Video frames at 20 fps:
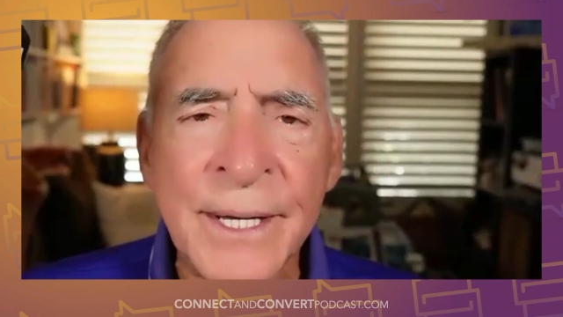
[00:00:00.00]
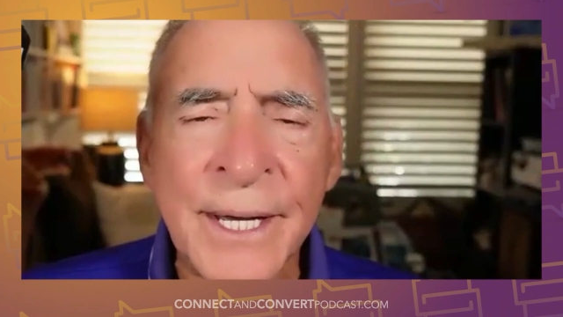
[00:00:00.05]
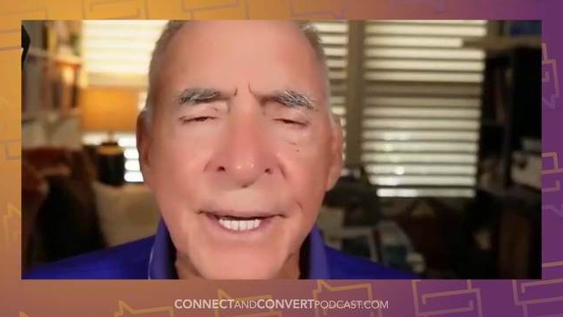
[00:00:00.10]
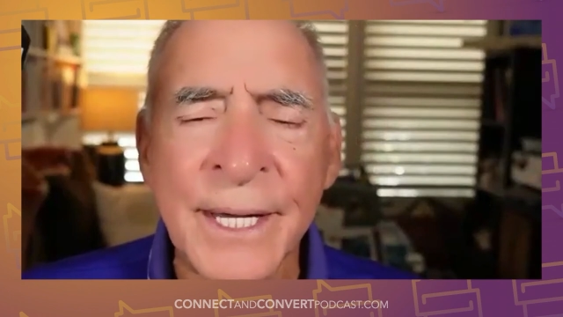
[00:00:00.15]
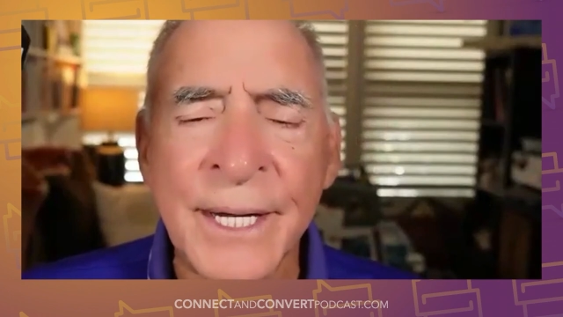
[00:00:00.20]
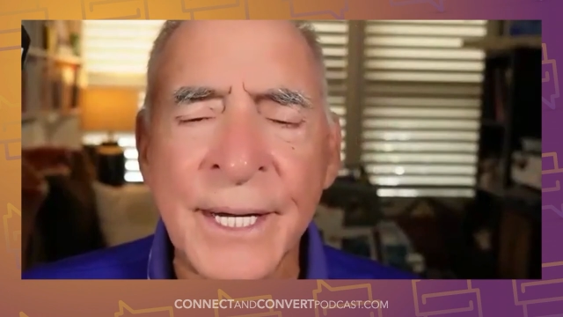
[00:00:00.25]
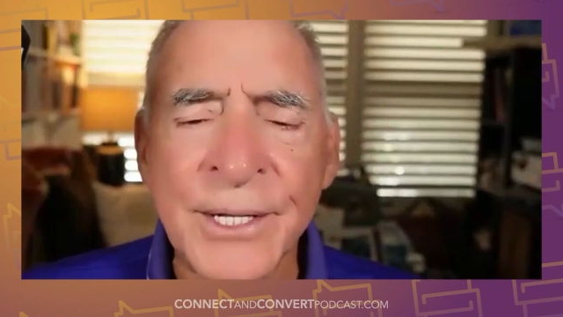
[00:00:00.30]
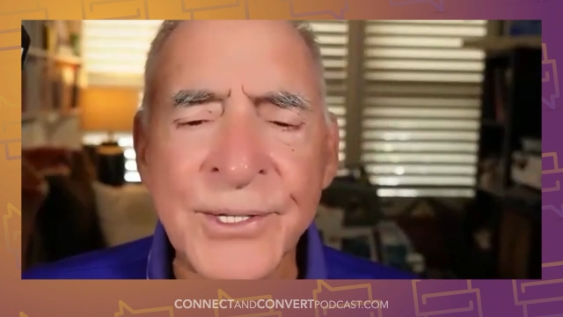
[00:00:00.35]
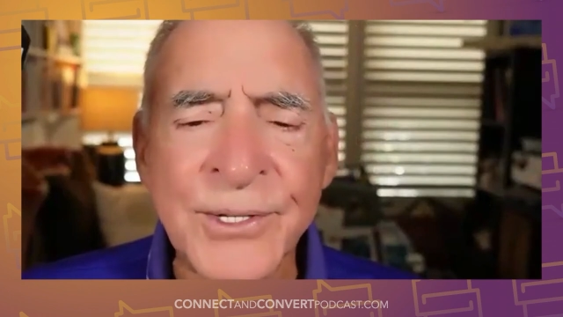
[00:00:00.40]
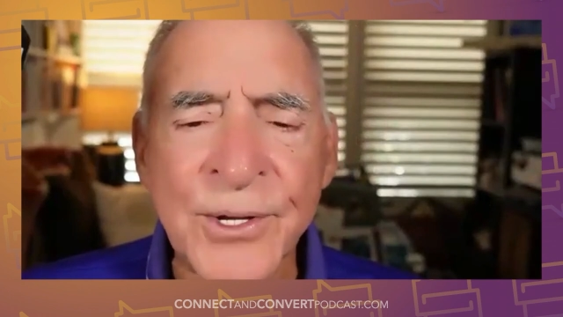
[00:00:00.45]

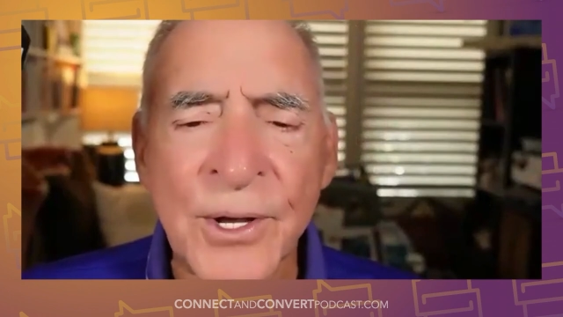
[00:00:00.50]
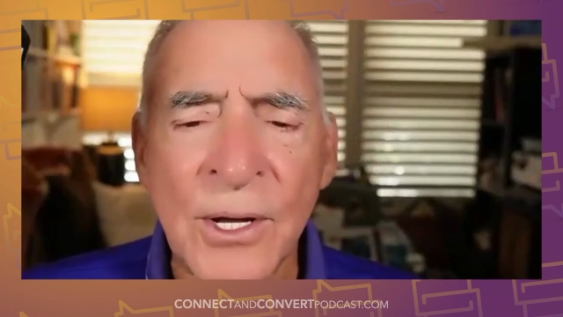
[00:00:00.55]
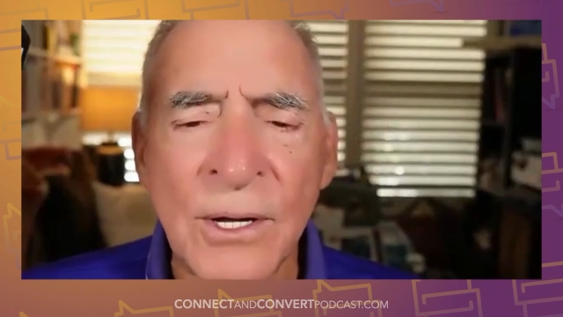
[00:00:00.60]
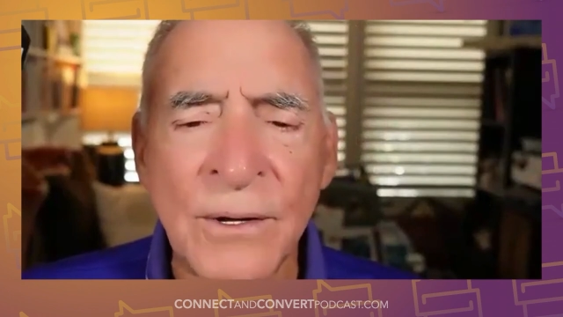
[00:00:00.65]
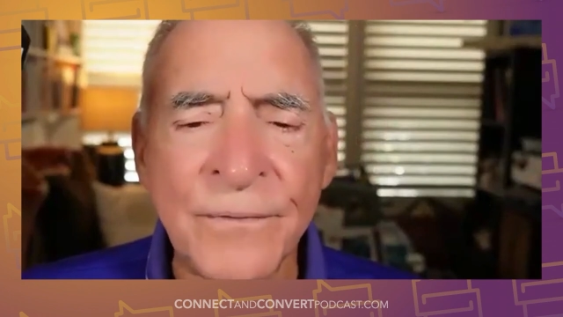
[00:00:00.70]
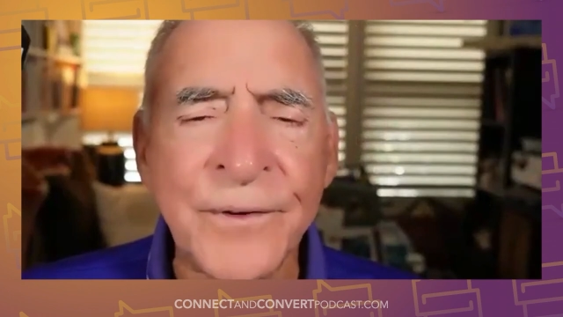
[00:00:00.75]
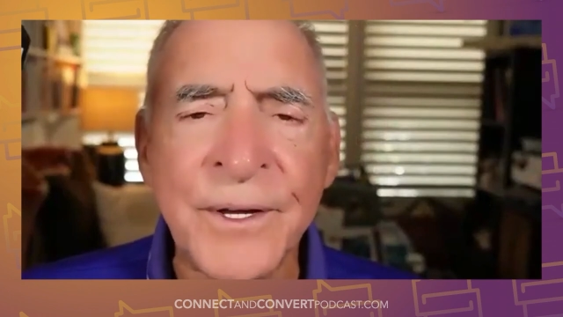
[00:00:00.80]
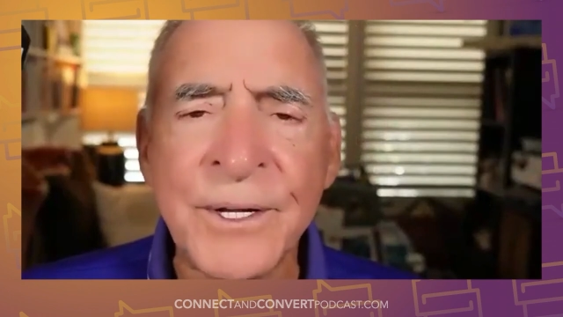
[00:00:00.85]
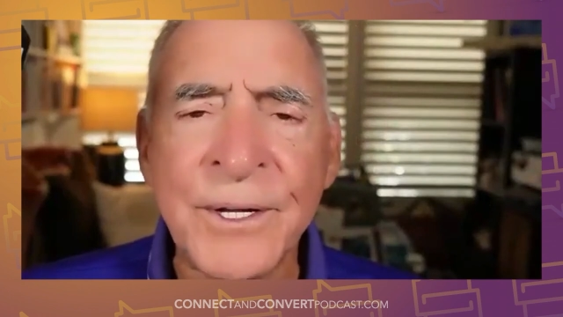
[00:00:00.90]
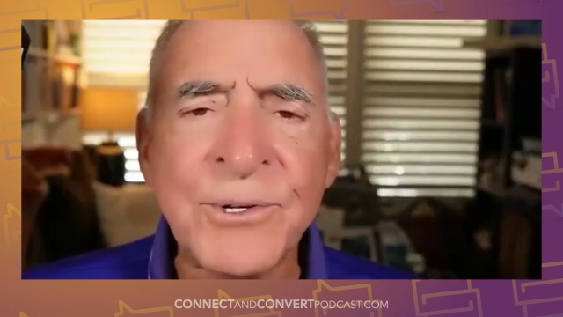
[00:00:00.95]
and it's
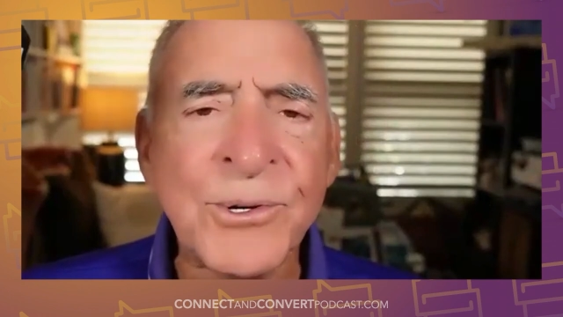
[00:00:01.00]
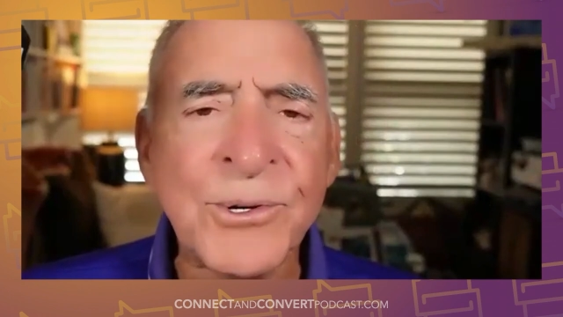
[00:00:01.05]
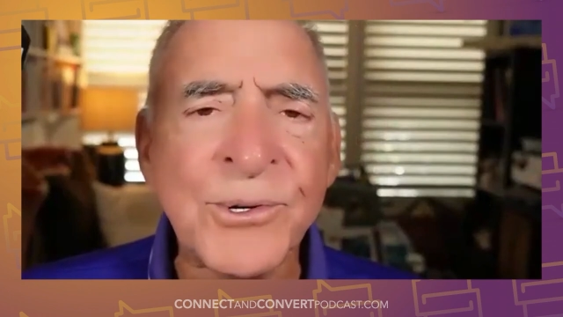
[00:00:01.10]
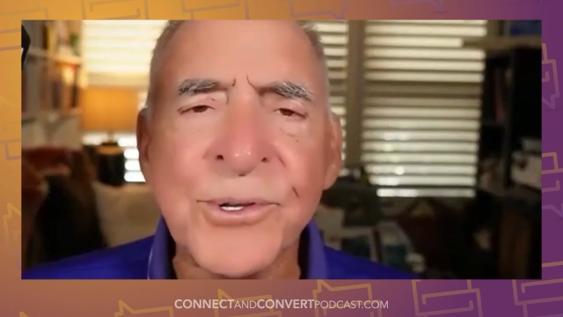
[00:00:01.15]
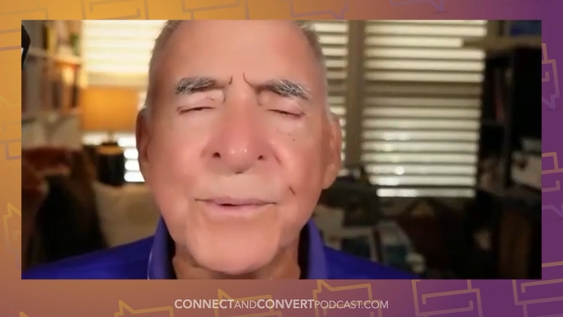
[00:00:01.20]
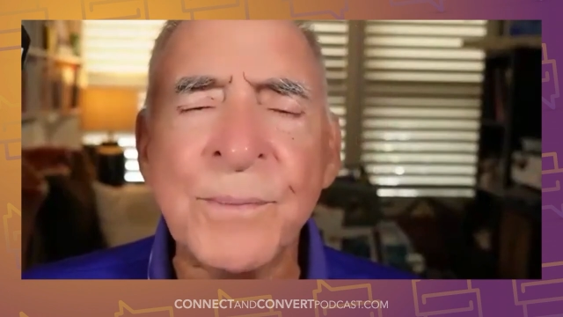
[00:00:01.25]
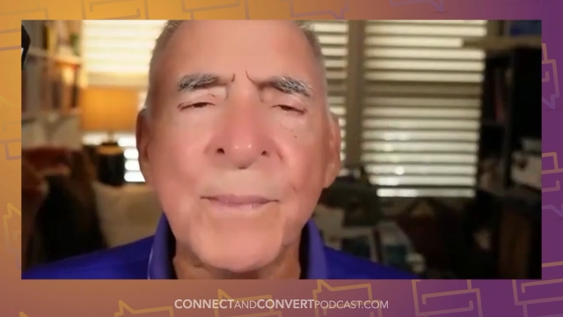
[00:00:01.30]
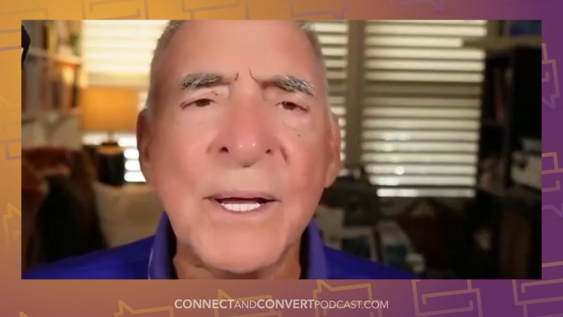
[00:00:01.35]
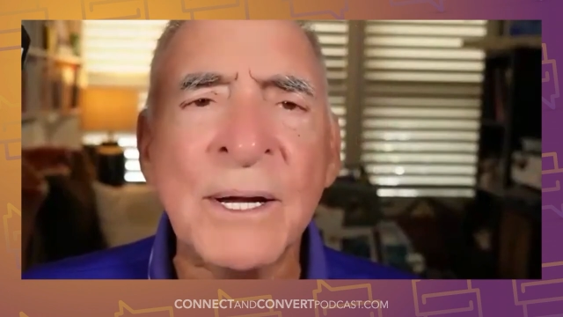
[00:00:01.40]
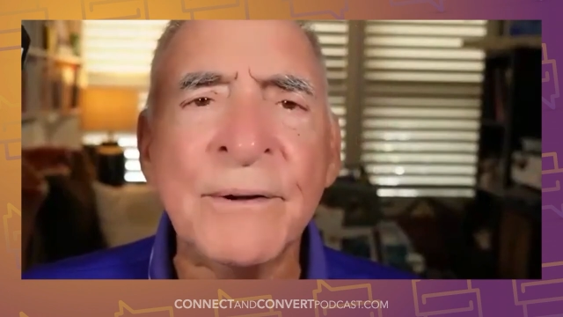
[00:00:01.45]
all features
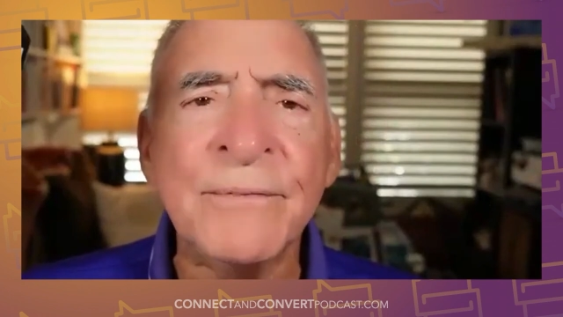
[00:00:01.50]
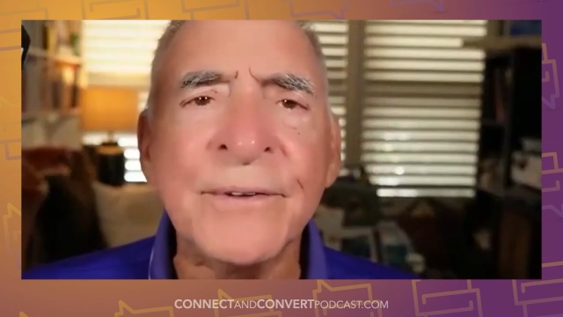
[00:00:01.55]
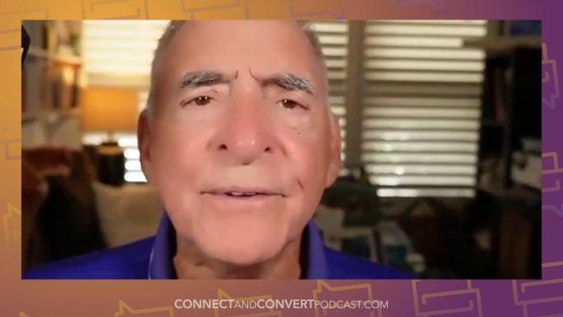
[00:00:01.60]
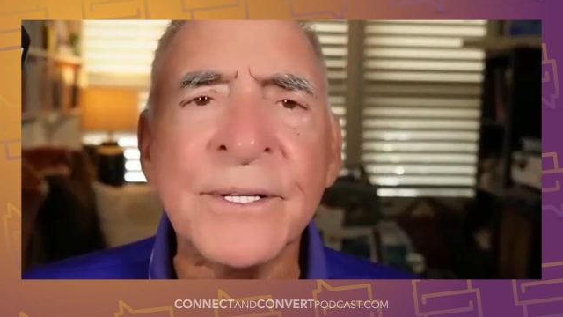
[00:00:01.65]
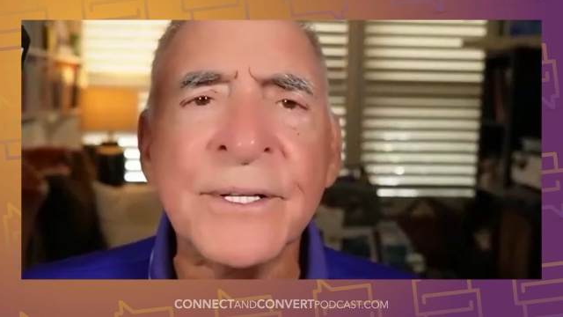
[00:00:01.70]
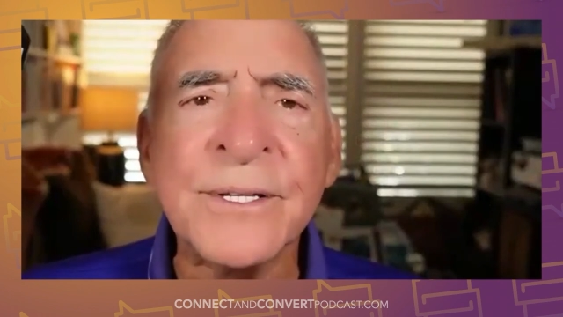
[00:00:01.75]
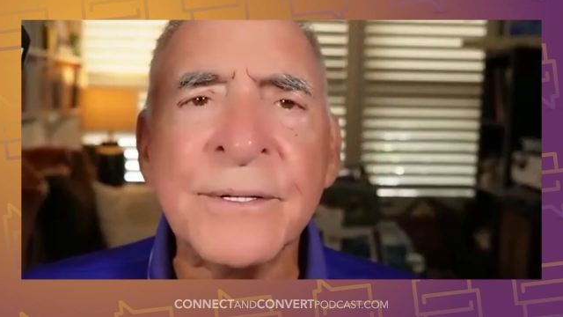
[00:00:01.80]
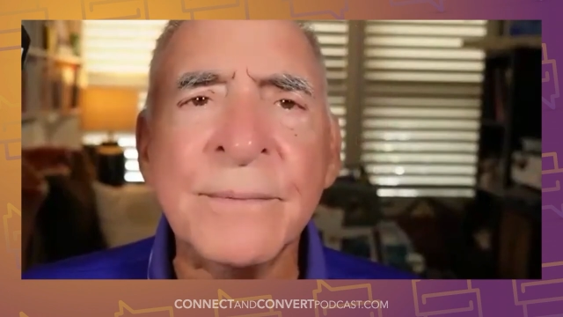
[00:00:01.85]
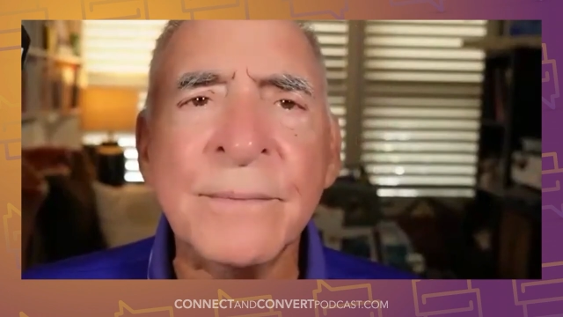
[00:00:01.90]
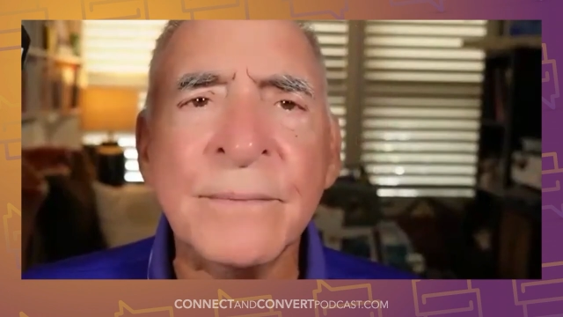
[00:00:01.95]
and
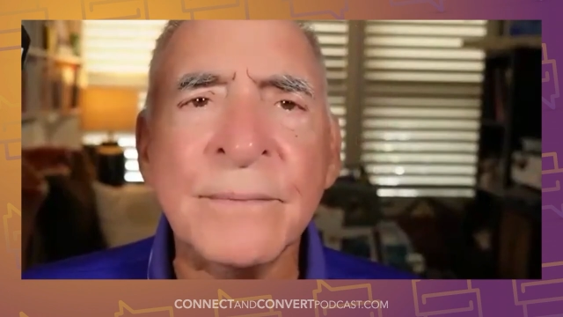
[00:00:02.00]
benefits?